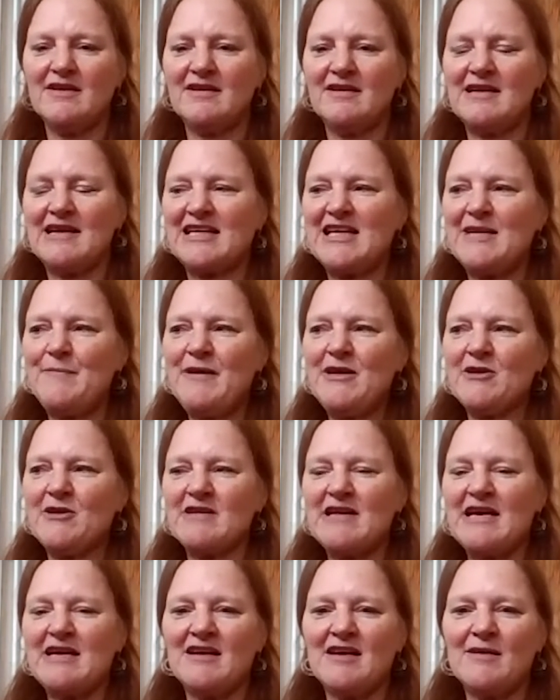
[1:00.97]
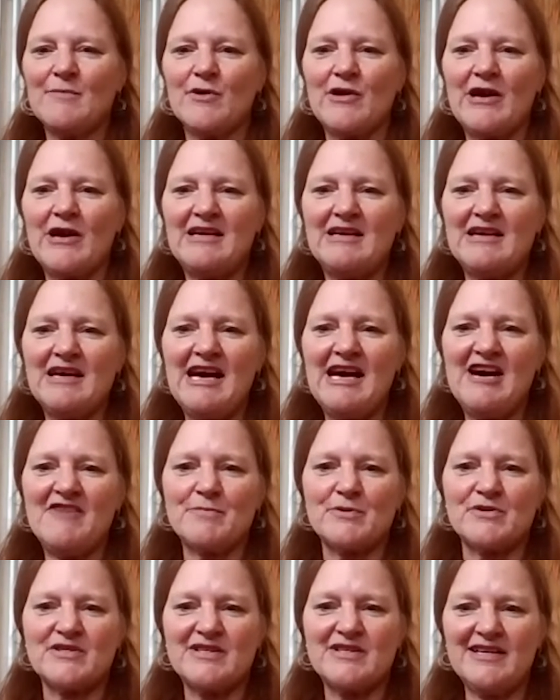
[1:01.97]
I keep hearing that number
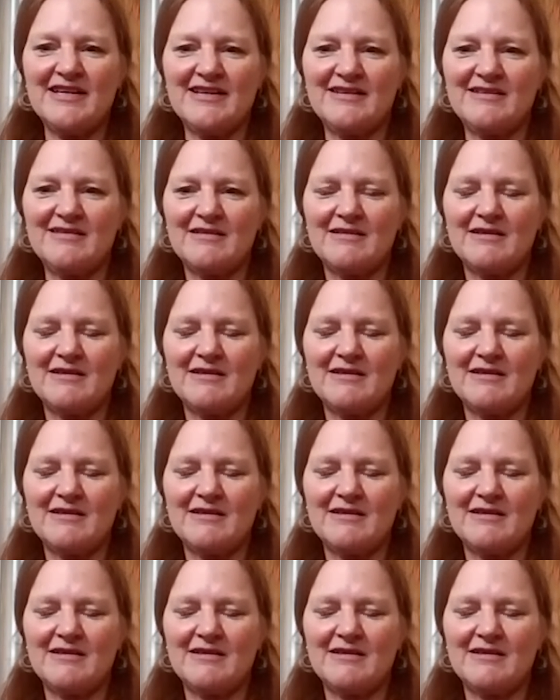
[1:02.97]
8.5%,